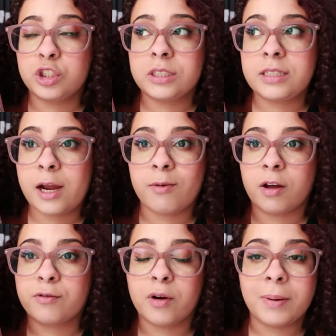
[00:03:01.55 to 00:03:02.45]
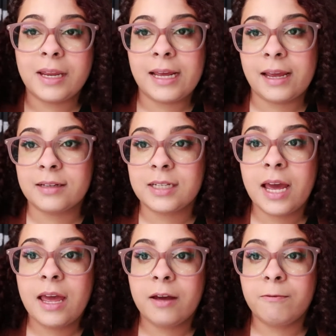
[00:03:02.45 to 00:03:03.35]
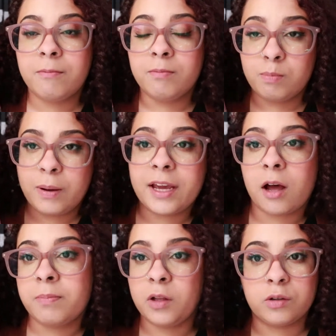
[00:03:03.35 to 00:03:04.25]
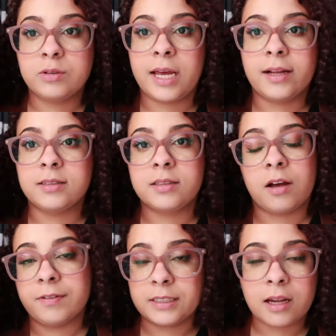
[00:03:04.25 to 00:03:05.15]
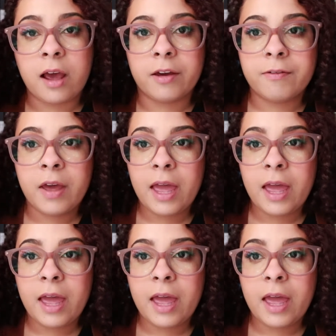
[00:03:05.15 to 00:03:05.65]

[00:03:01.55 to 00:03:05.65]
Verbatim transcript: just stay around for a bit and pick up the loose ends of his life